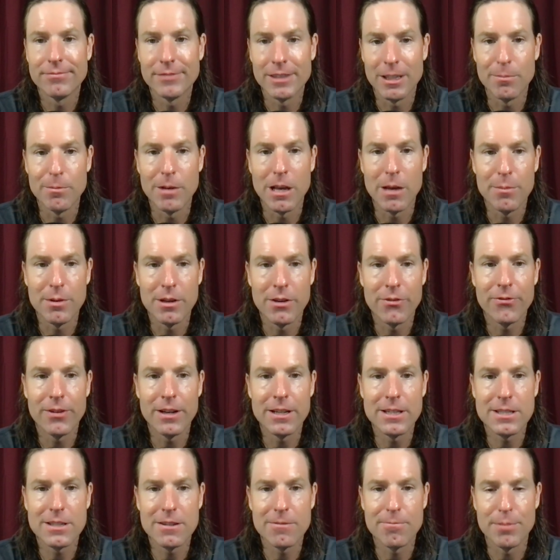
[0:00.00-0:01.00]
It may be
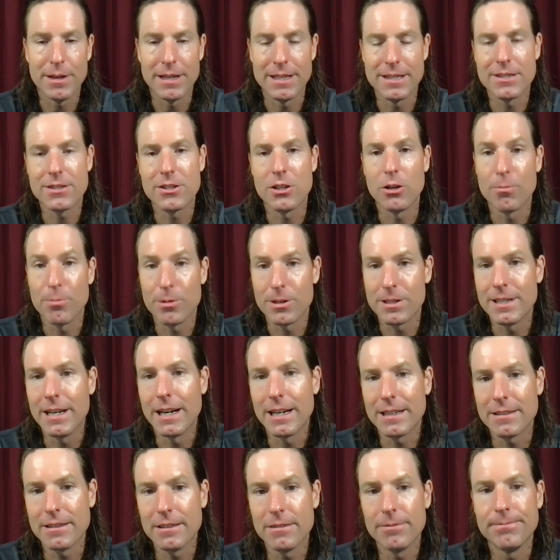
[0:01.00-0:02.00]
offensive, but it's still
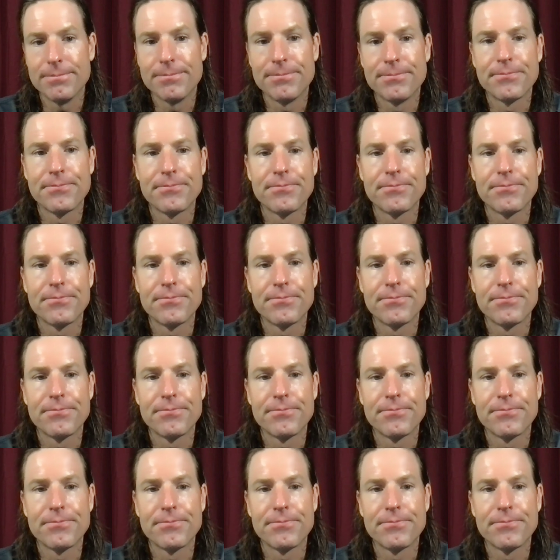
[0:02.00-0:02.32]
protected.